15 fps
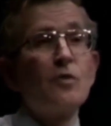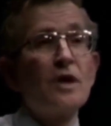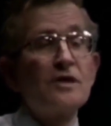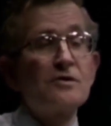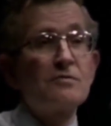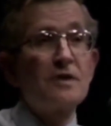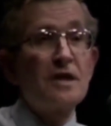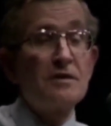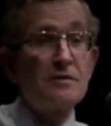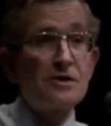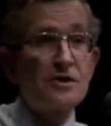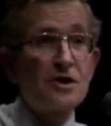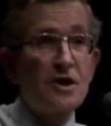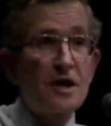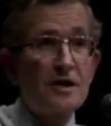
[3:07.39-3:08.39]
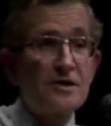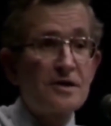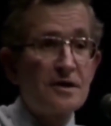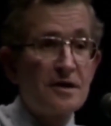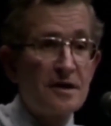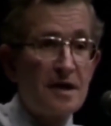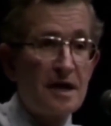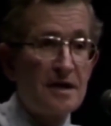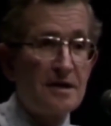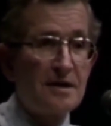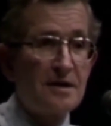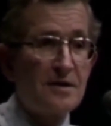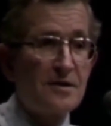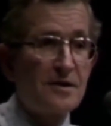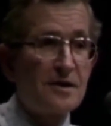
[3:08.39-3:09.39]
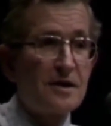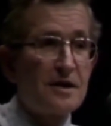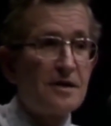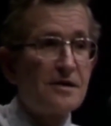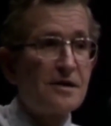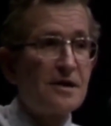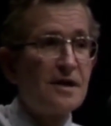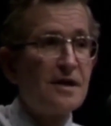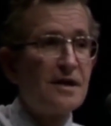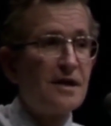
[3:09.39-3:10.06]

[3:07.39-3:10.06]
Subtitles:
once he was charged in the 1930s